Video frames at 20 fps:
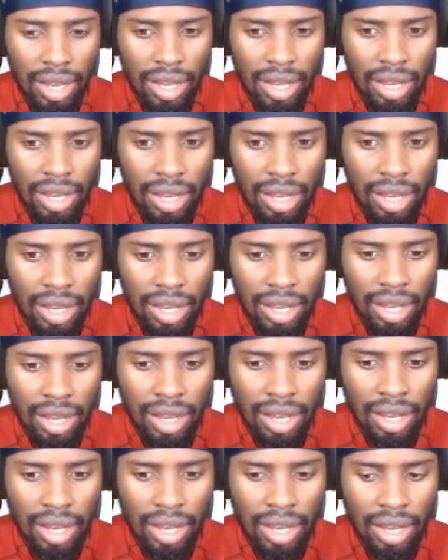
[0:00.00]

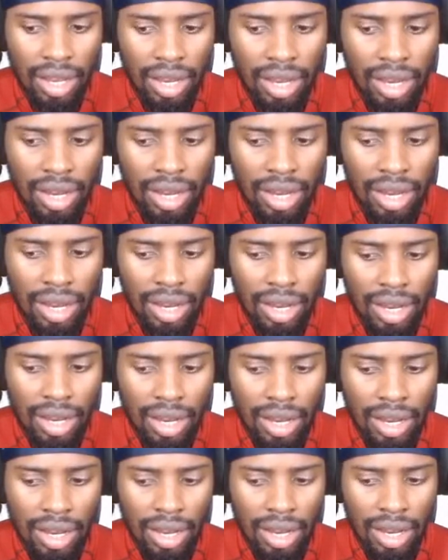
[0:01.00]

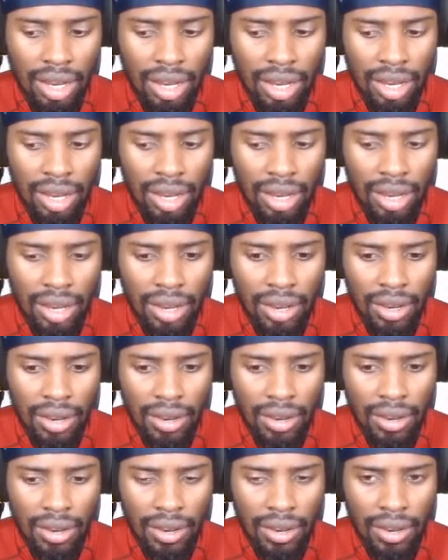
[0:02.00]

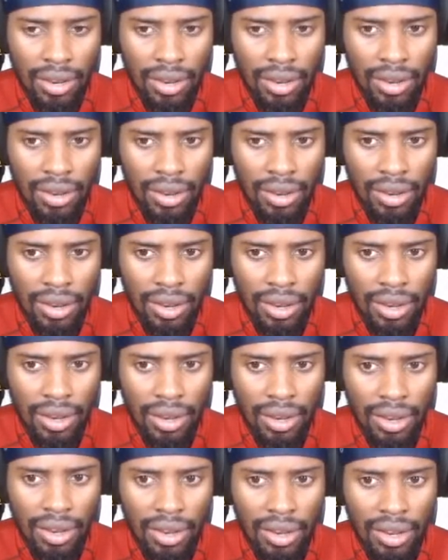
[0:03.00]
(not speaking)